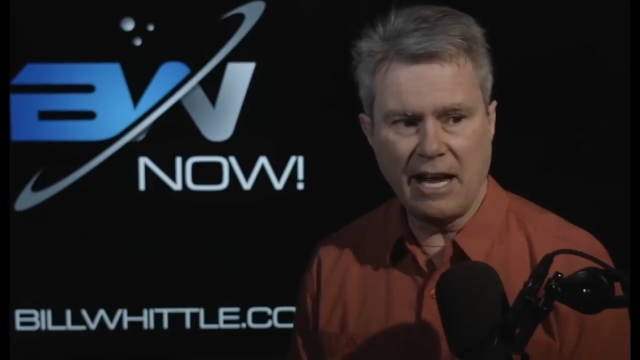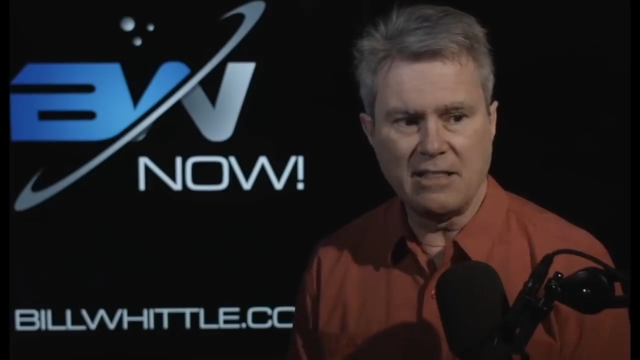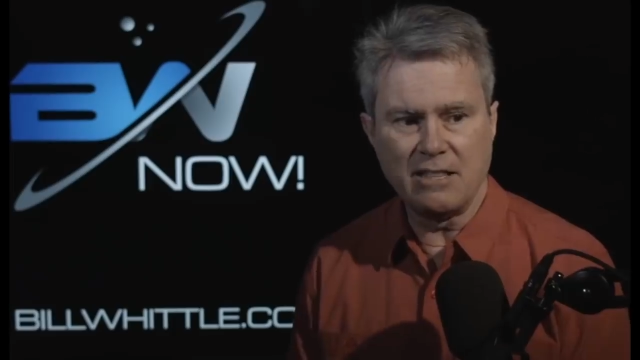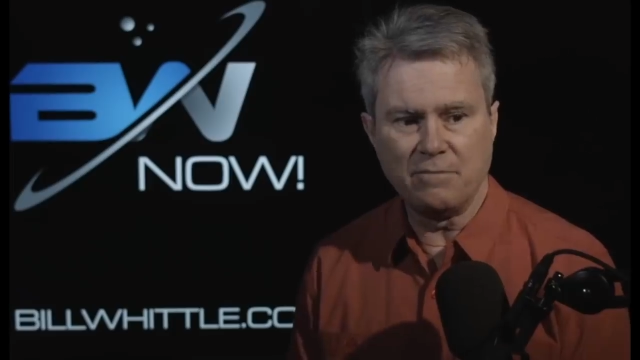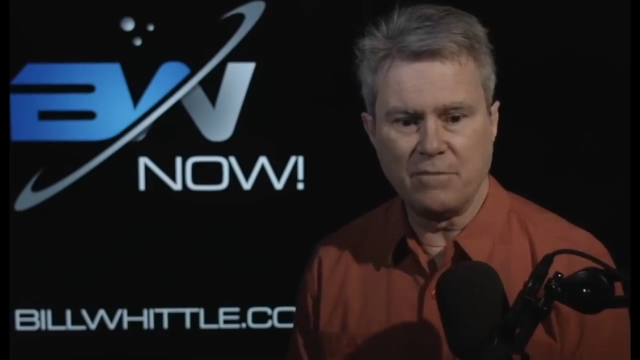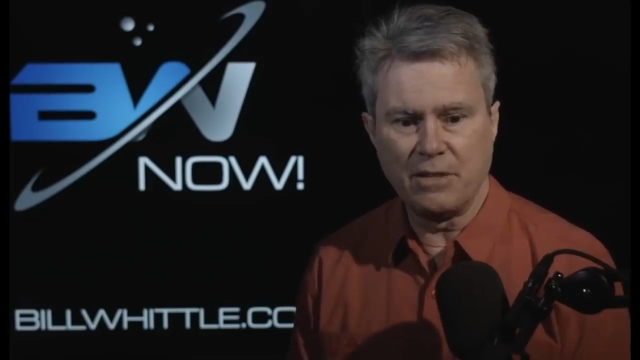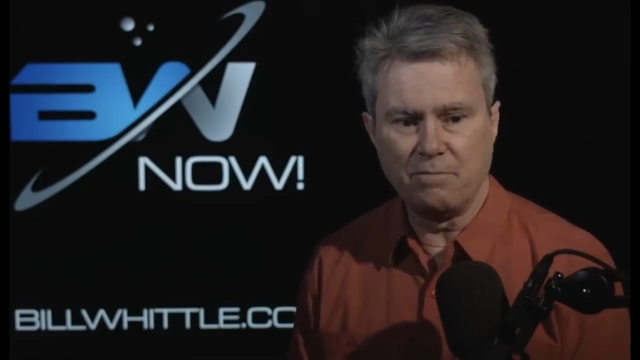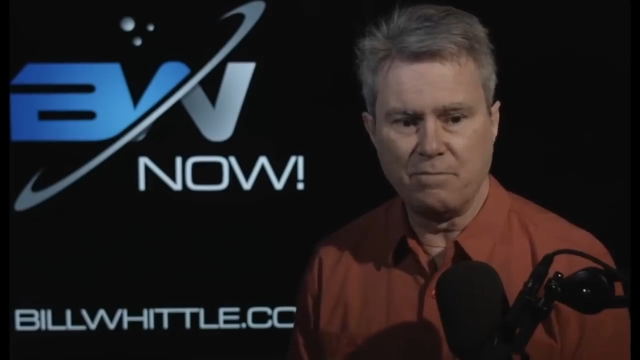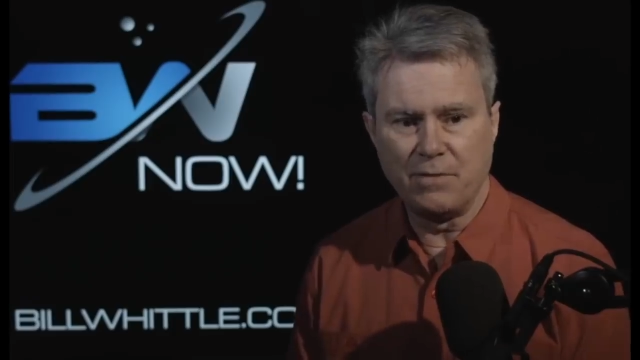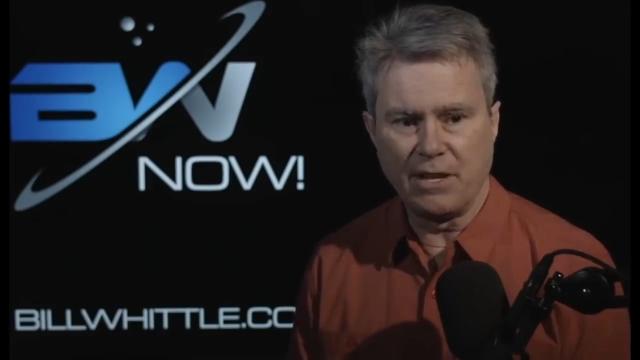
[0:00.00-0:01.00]

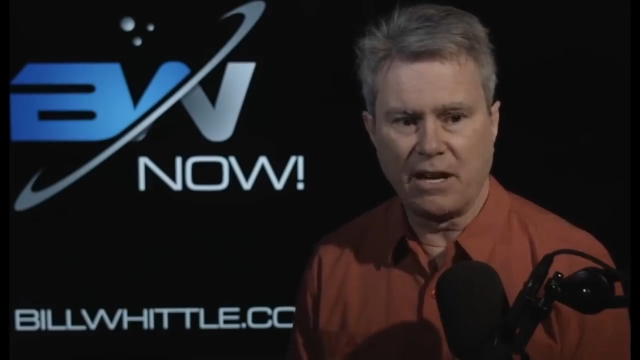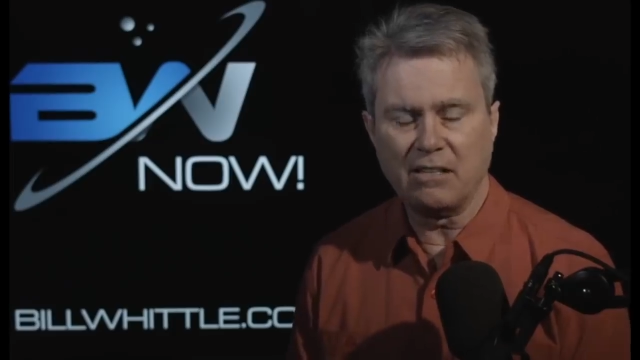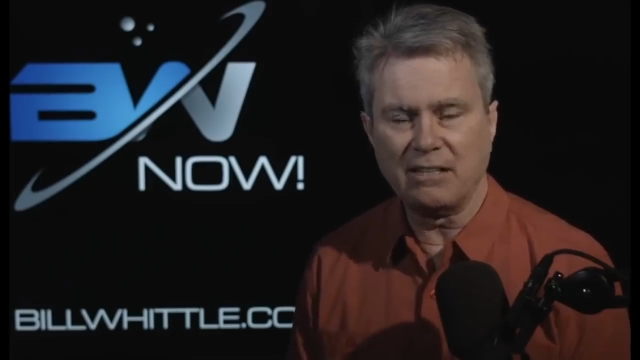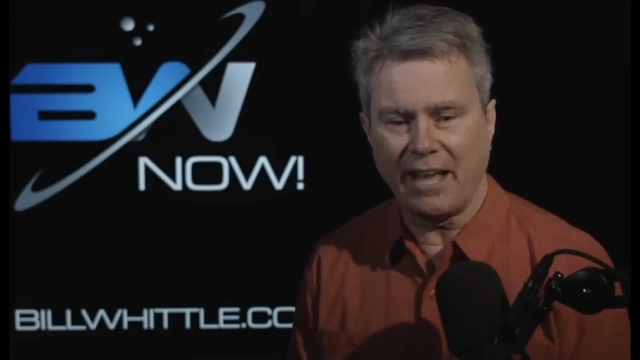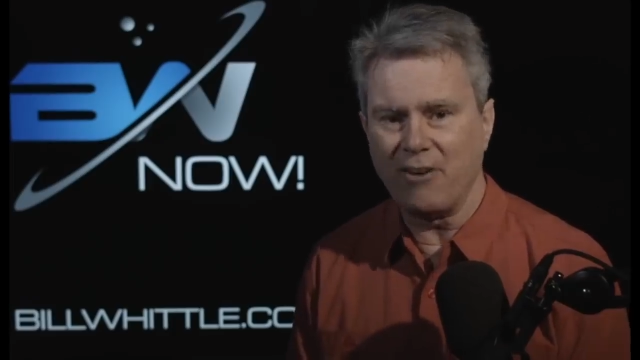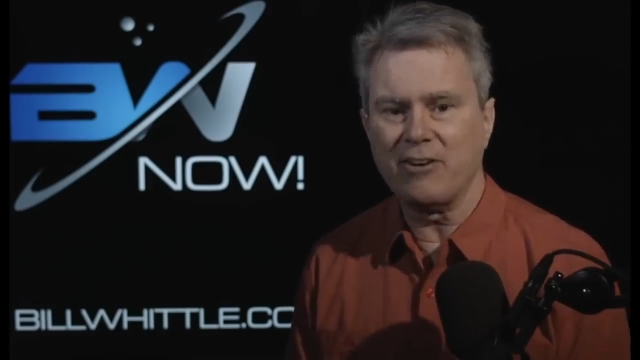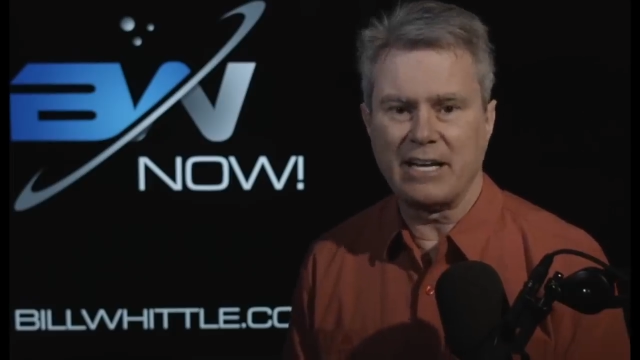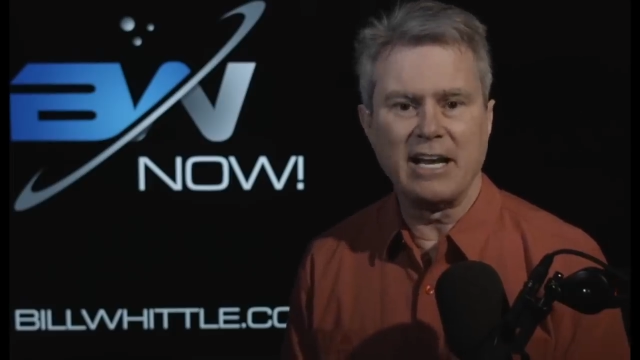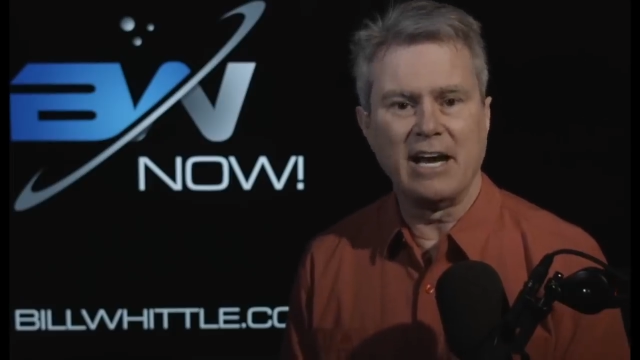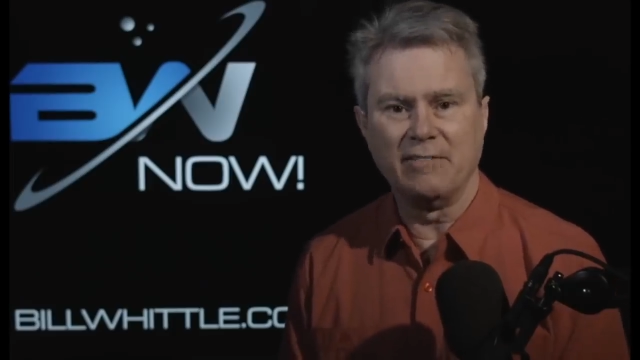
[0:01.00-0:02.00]
the
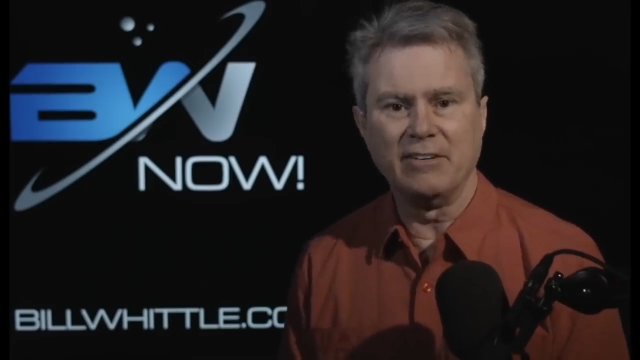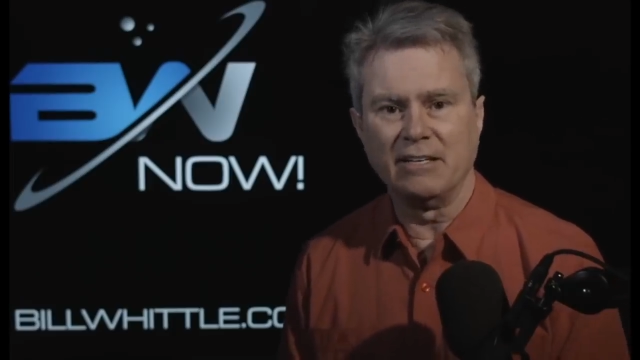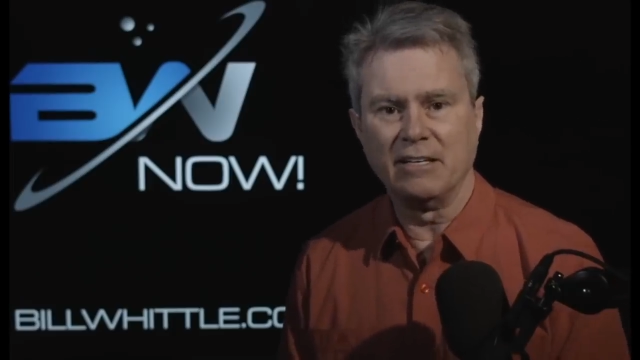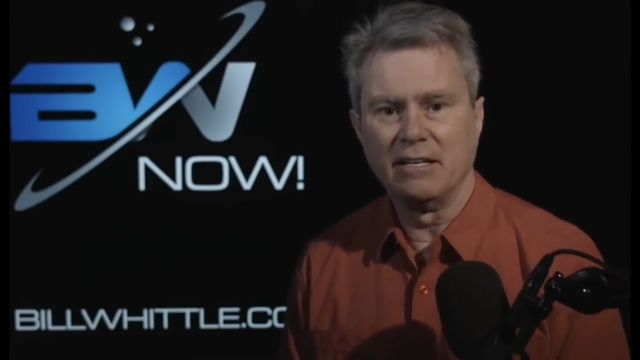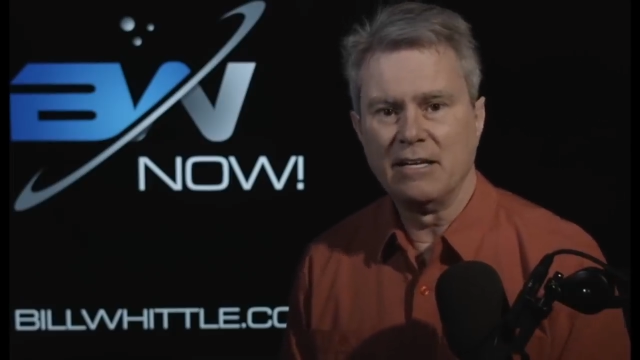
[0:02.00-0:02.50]
clarity of it